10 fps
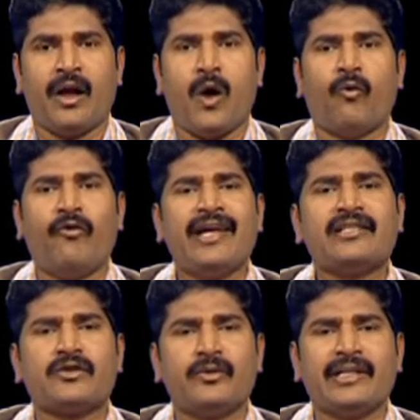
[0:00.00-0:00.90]
where
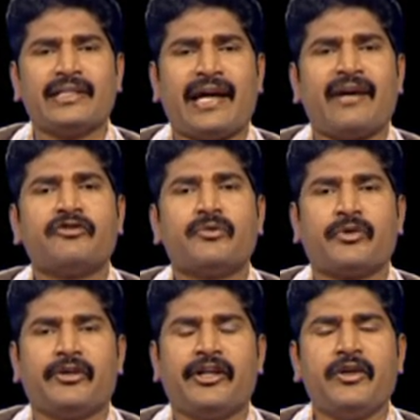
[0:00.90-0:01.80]
students have to
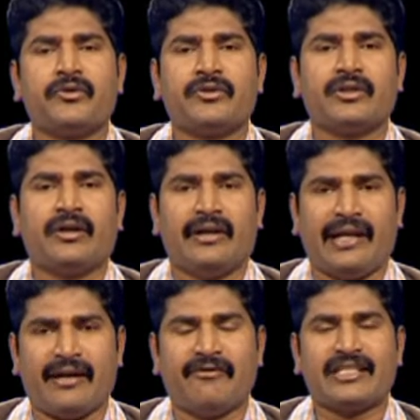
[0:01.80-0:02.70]
produce
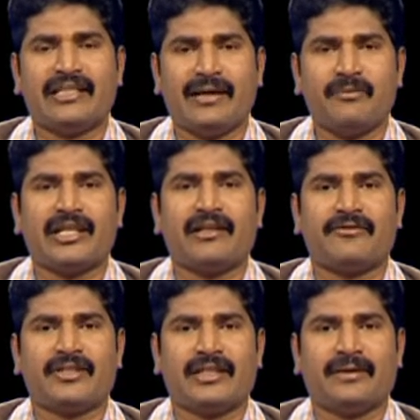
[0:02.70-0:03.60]
language
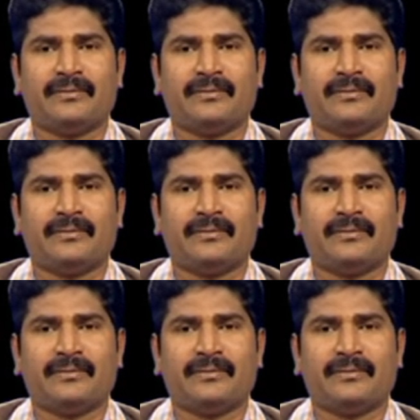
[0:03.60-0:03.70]
themselves.